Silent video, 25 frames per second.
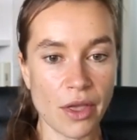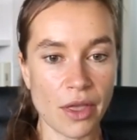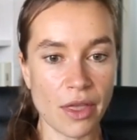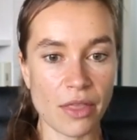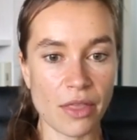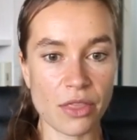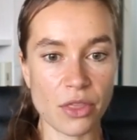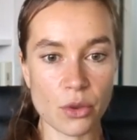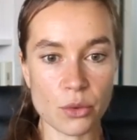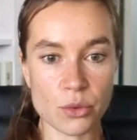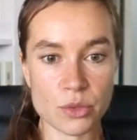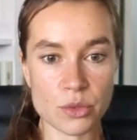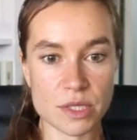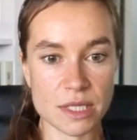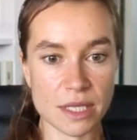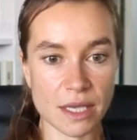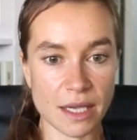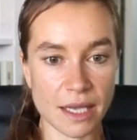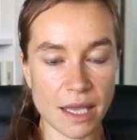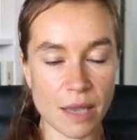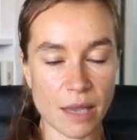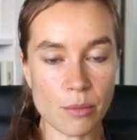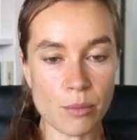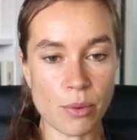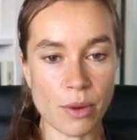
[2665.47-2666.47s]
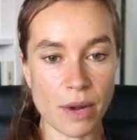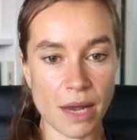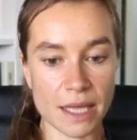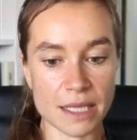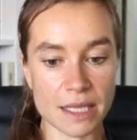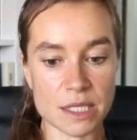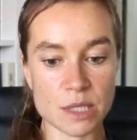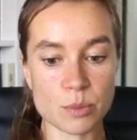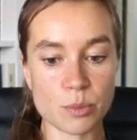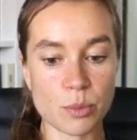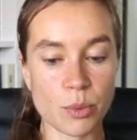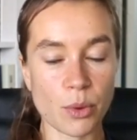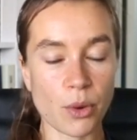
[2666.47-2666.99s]
those
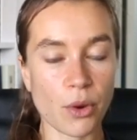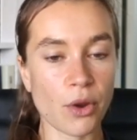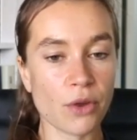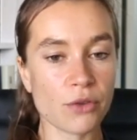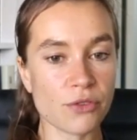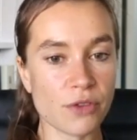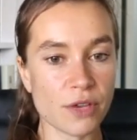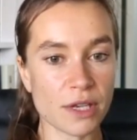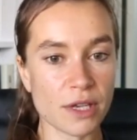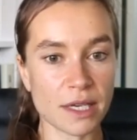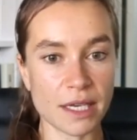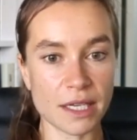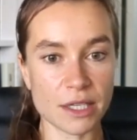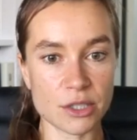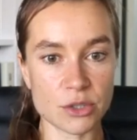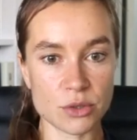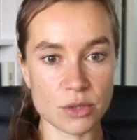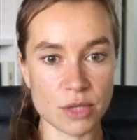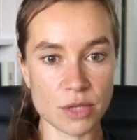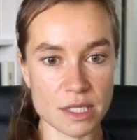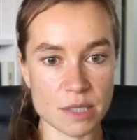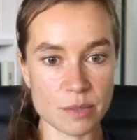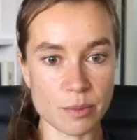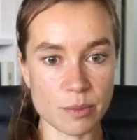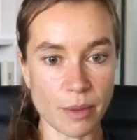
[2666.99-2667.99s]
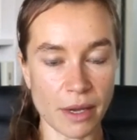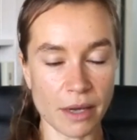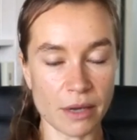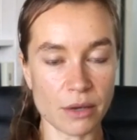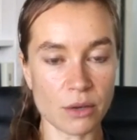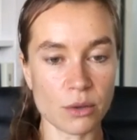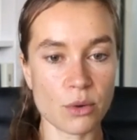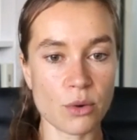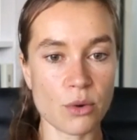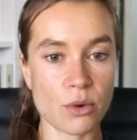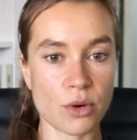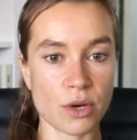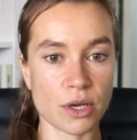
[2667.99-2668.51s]
implants perfectly to the spinal
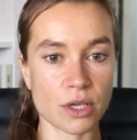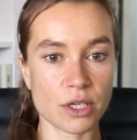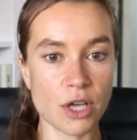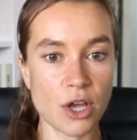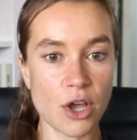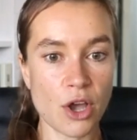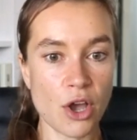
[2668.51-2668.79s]
cord